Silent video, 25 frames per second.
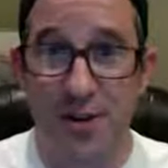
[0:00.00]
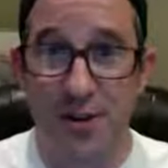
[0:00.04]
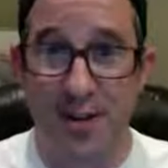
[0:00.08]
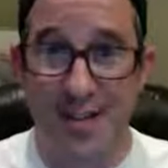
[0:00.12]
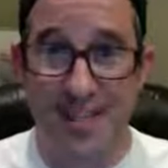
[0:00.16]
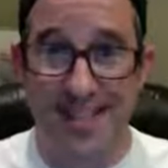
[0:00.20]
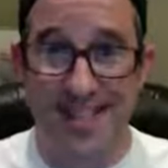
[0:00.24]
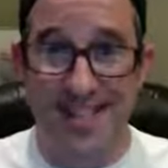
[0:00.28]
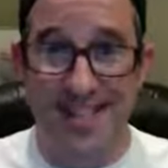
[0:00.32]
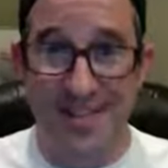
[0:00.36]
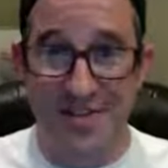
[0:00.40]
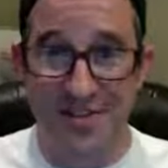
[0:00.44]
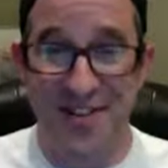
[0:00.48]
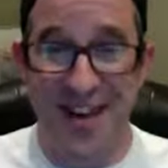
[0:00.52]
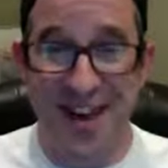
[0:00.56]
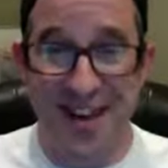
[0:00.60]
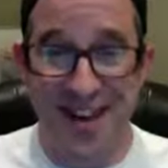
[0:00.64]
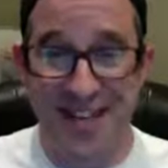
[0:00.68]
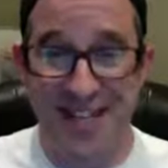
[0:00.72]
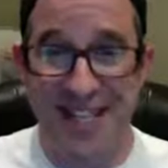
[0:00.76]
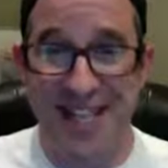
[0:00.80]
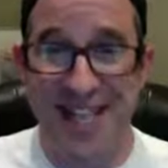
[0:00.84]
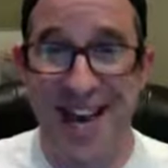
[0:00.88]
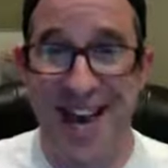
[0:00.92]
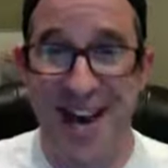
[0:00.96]
let's define
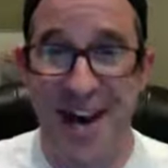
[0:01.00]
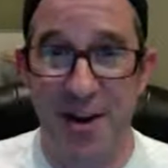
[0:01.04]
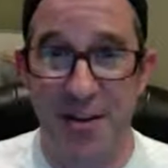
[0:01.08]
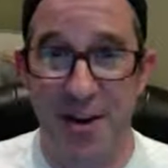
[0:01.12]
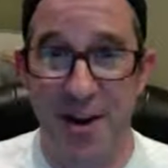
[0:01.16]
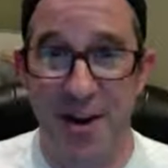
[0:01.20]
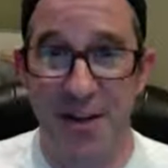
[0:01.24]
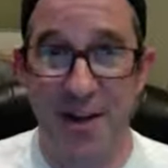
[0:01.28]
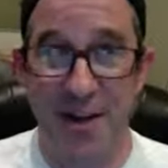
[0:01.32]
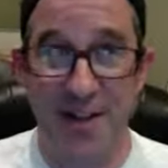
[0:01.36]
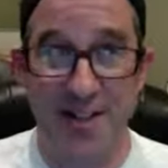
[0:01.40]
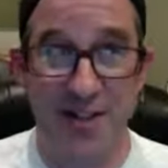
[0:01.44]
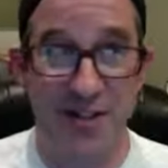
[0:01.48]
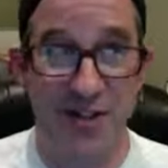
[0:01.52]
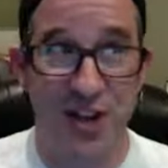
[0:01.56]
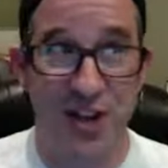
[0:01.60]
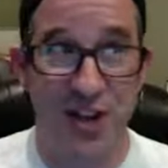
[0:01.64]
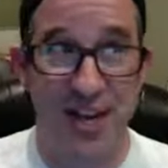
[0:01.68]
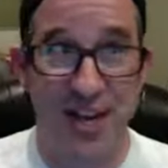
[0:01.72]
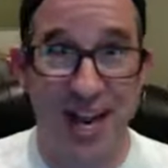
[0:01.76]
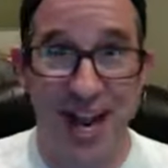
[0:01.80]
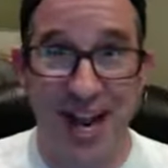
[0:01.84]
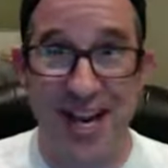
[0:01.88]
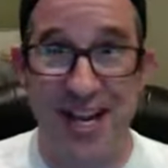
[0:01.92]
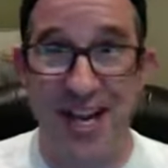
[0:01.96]
integrity, because there's a
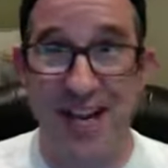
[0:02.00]
lot